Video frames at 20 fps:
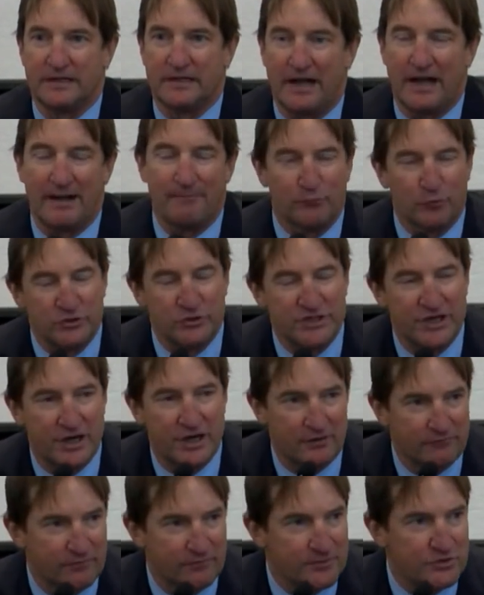I'm
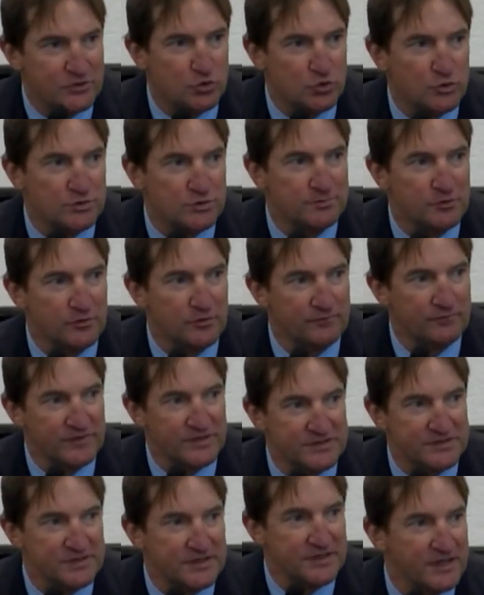retired from the Georgia Bureau of
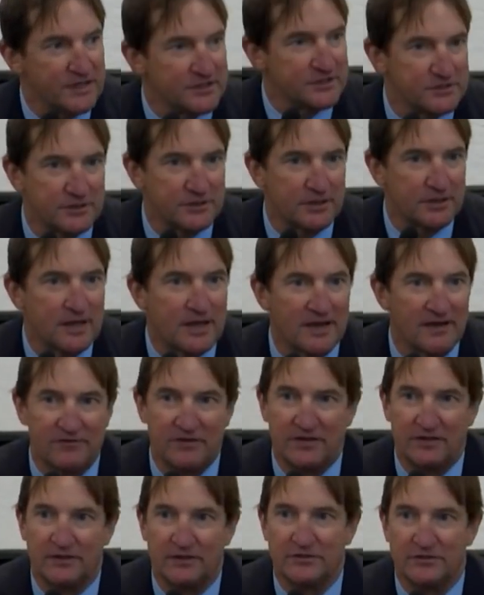Investigation and have
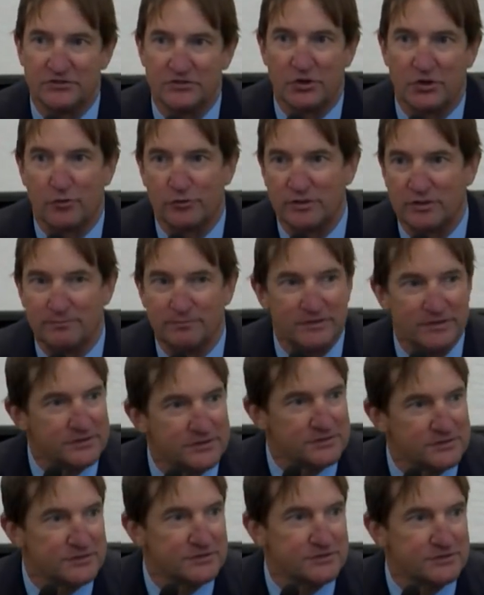a consulting
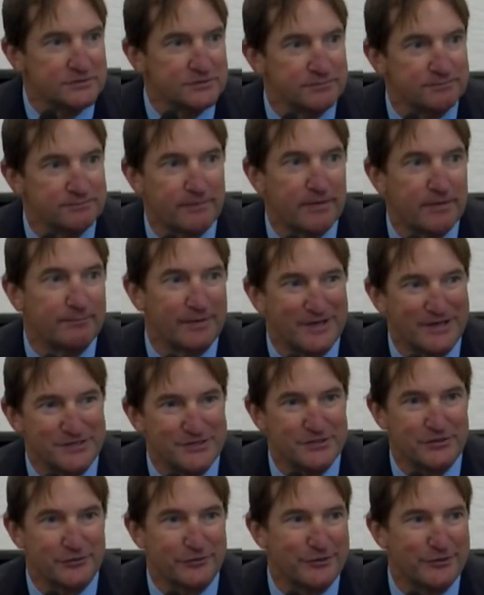business.
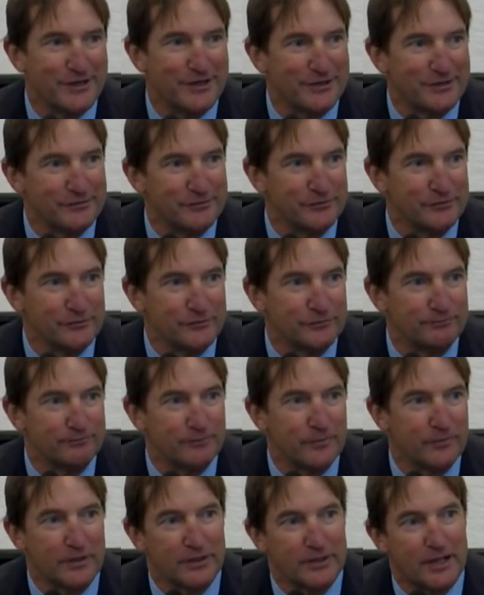Basically, I do,
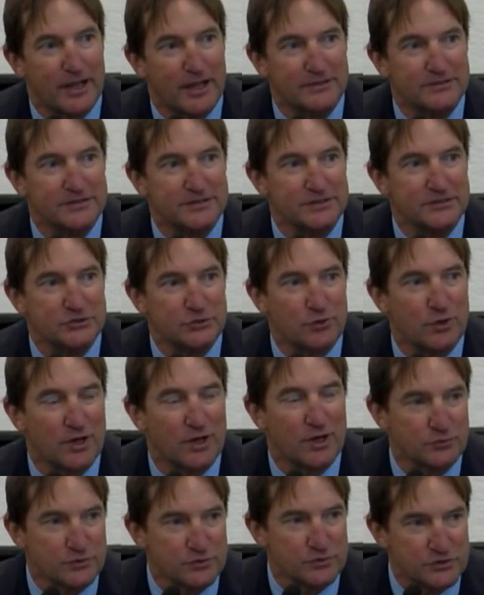uh, I teach
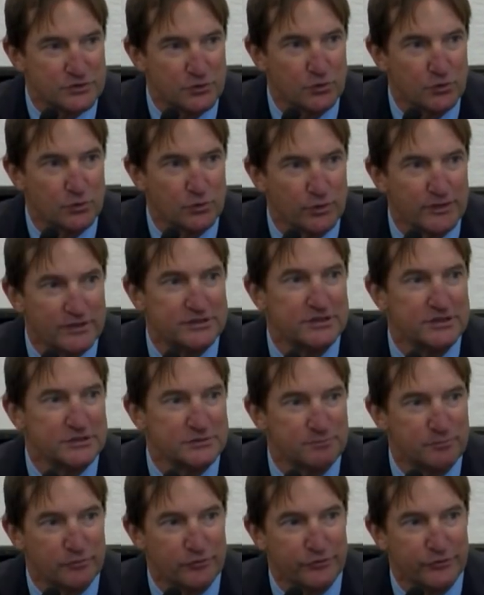graduate school, I
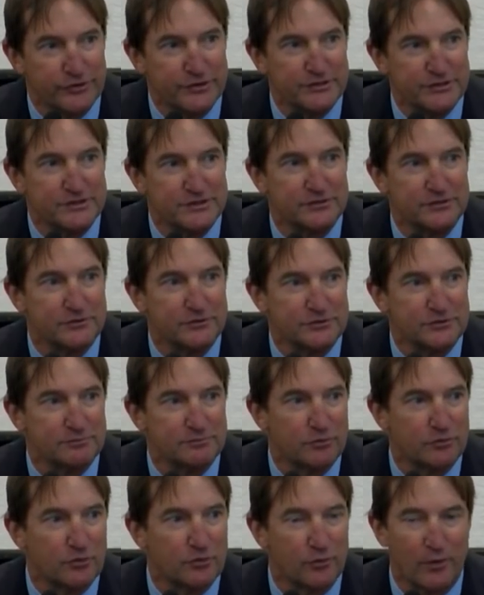teach police, I do
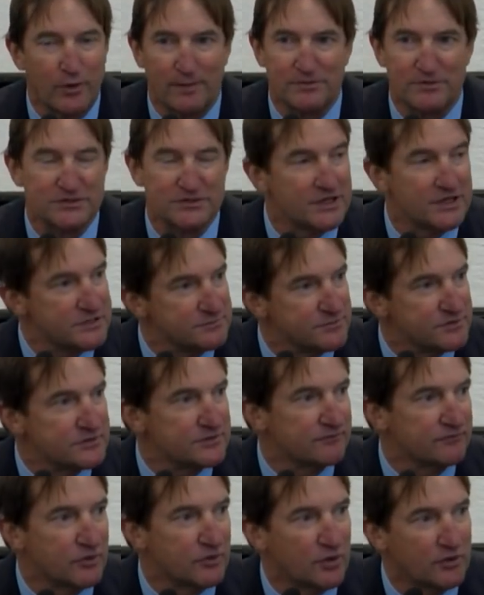some program
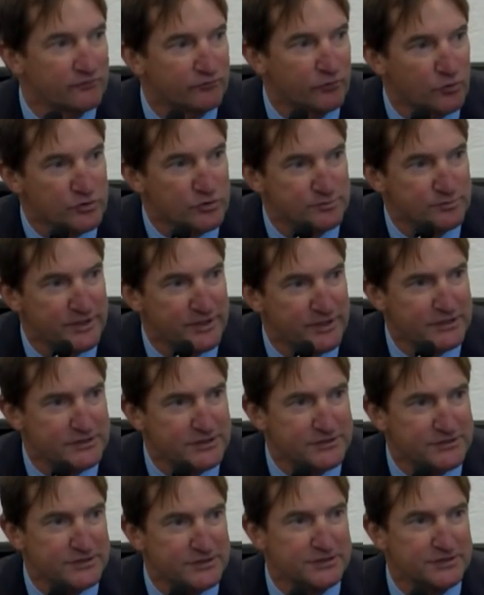assessments of law enforcement
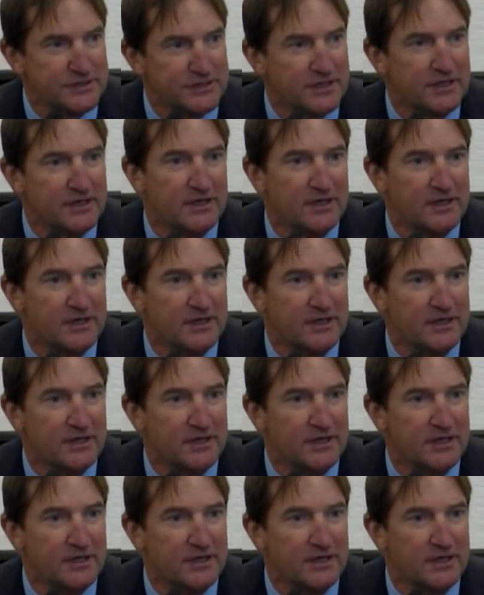agencies,